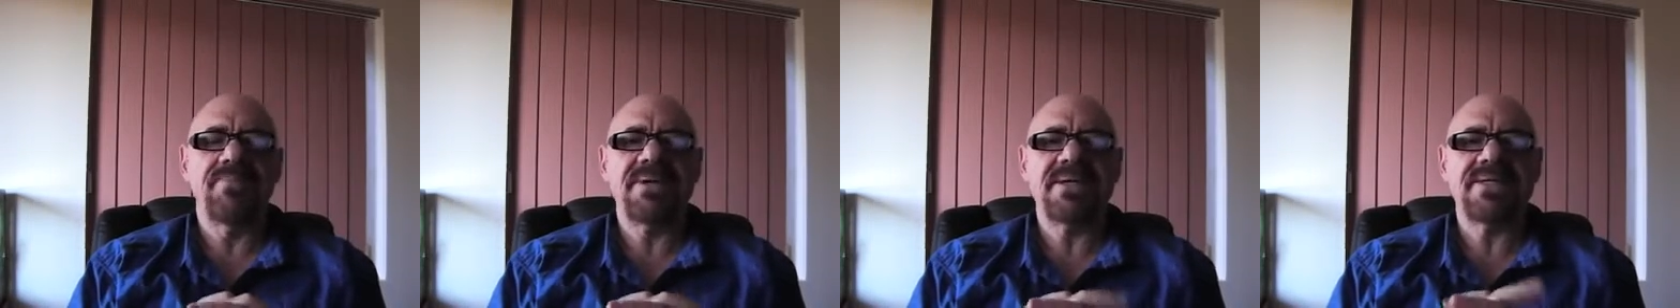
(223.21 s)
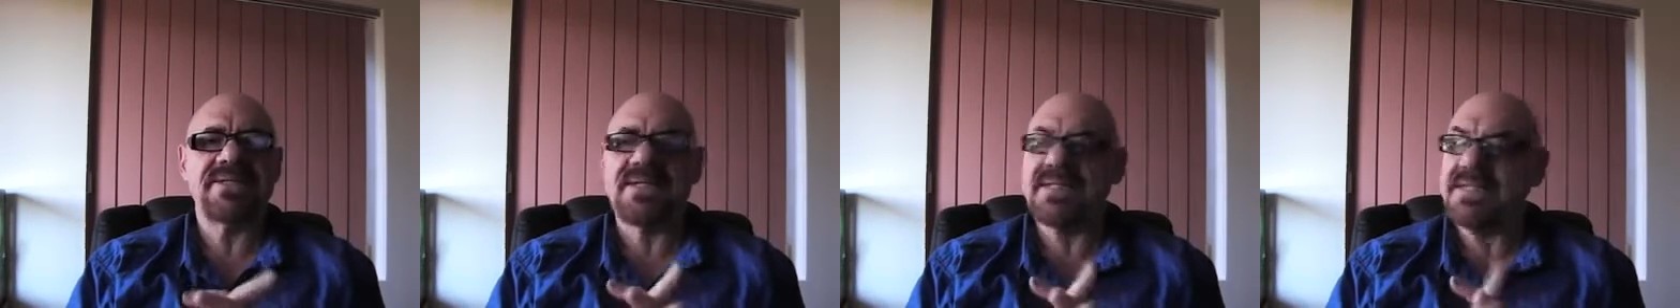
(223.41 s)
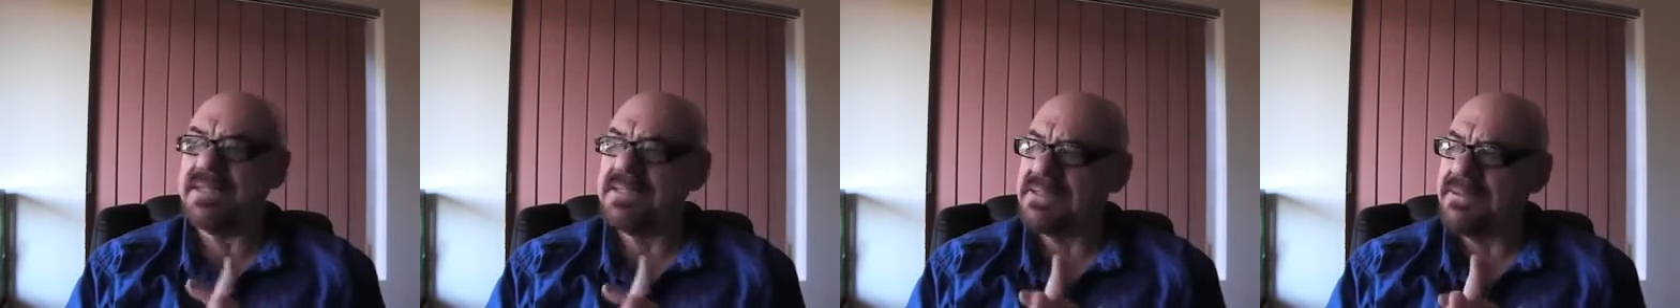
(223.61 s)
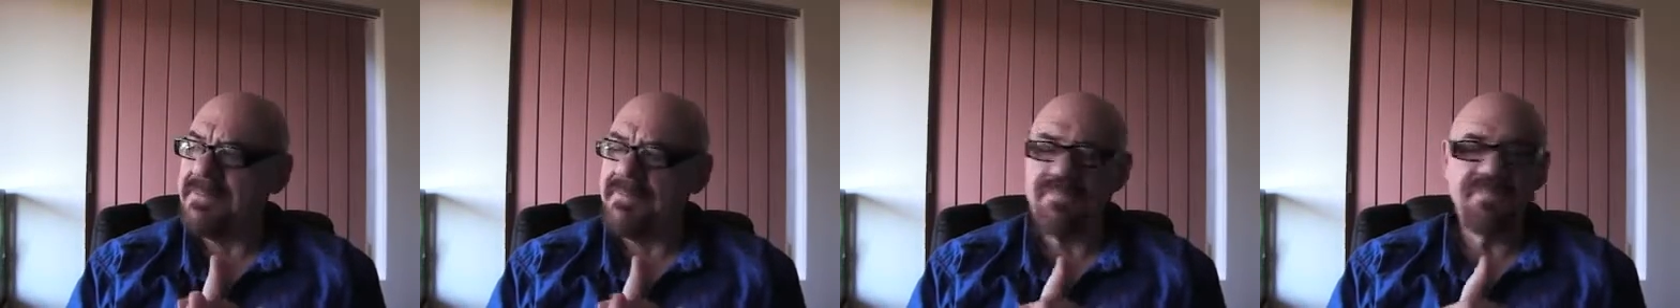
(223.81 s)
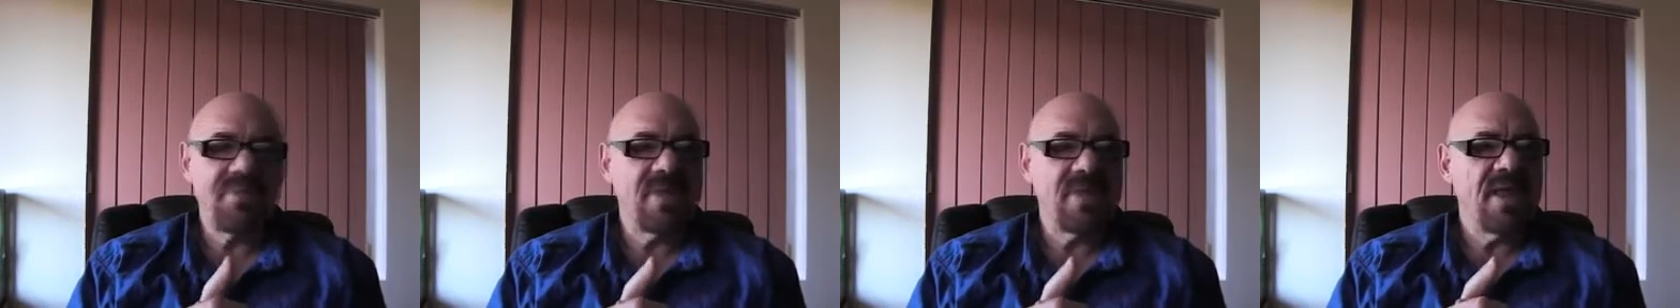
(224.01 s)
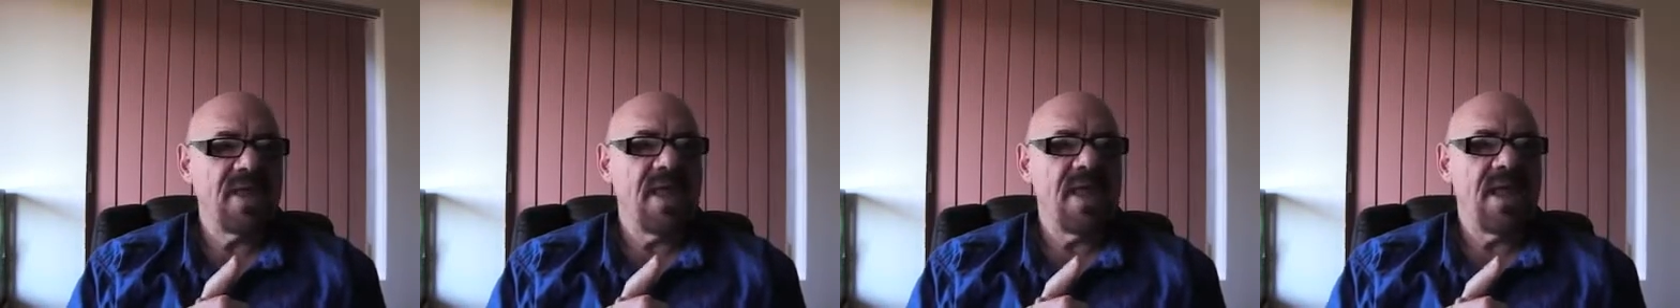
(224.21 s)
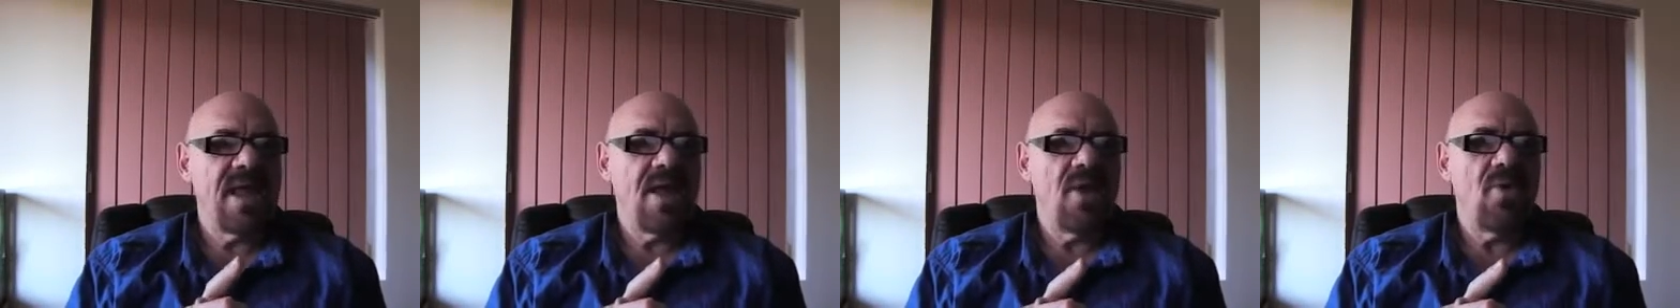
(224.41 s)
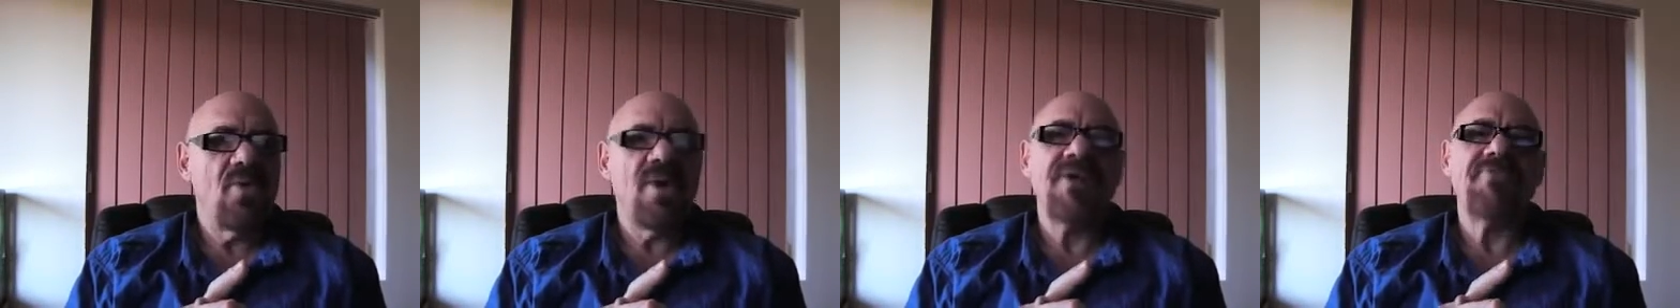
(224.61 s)
in the big cities,
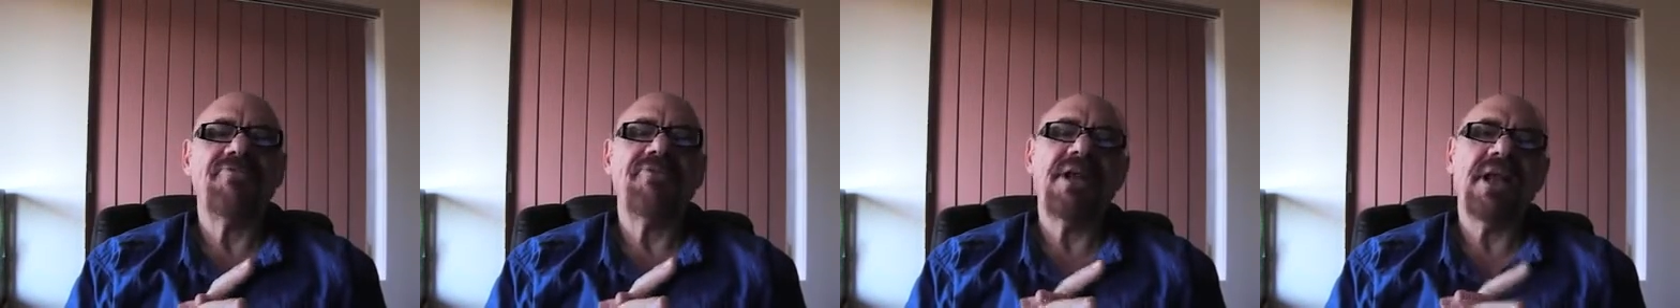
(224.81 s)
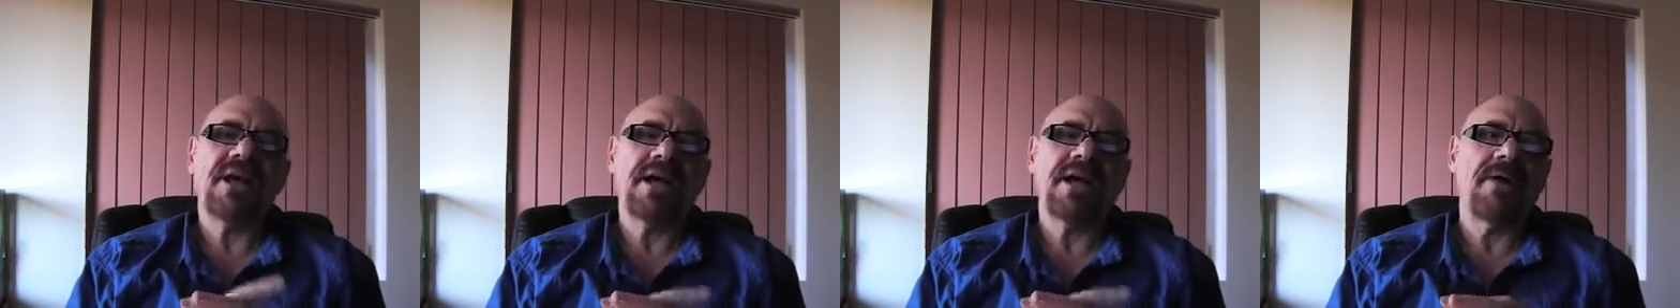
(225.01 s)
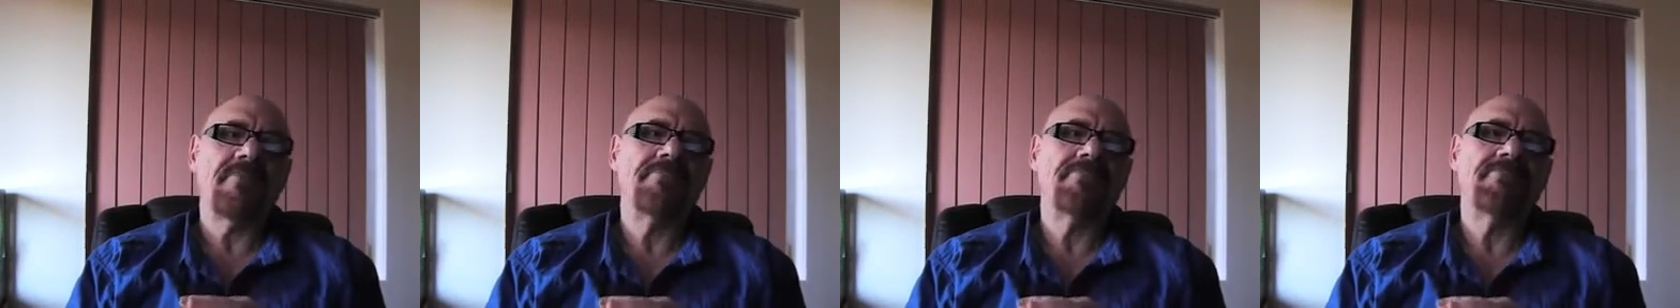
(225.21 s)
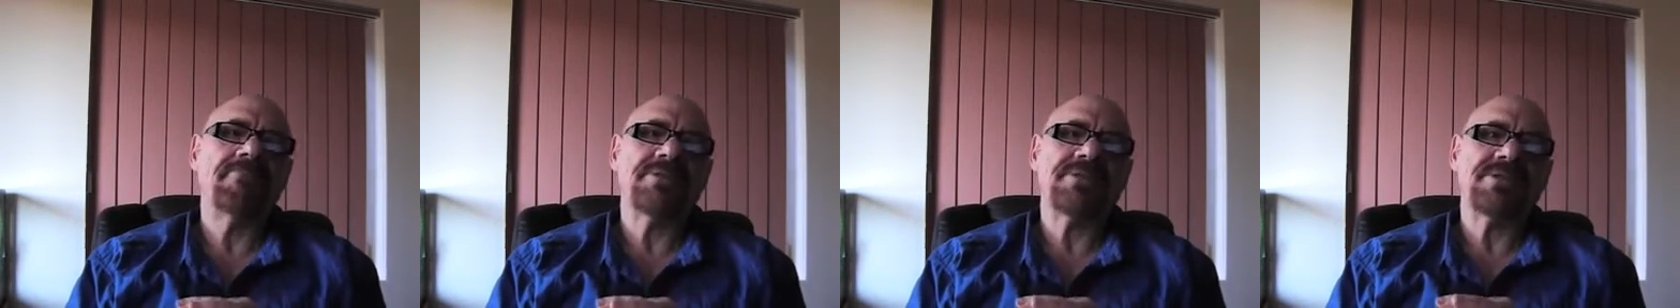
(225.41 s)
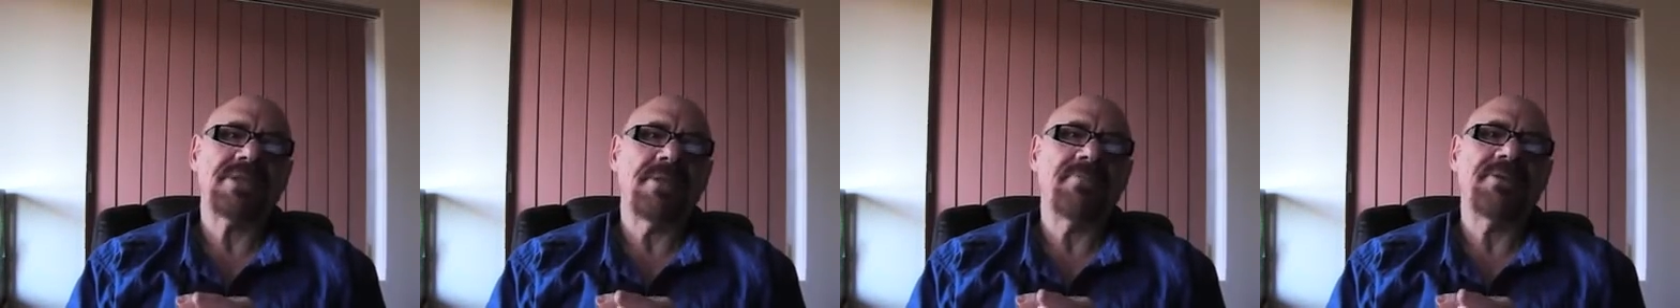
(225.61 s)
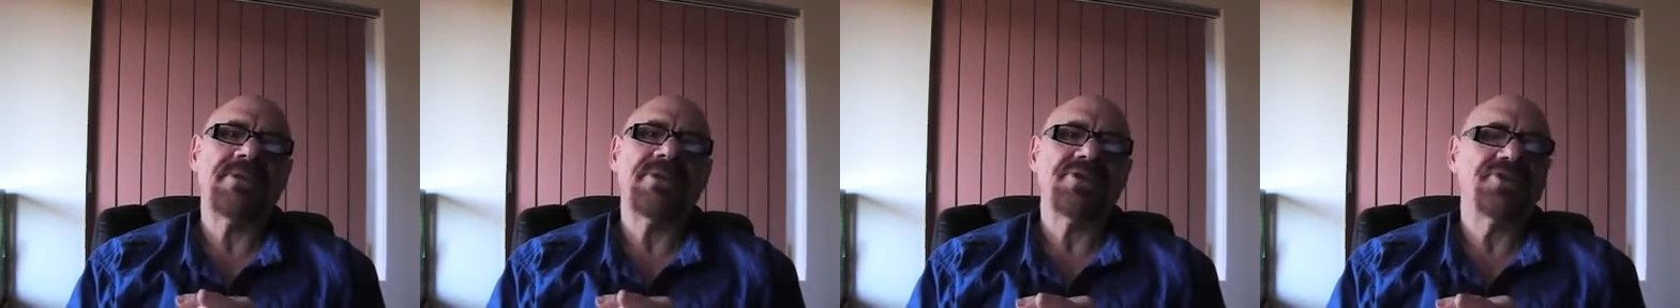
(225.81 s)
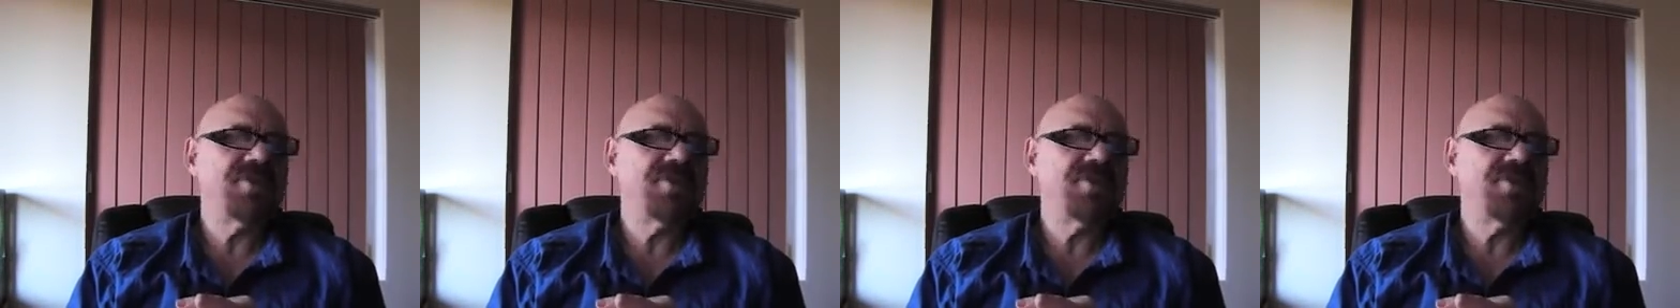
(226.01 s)
one fella come step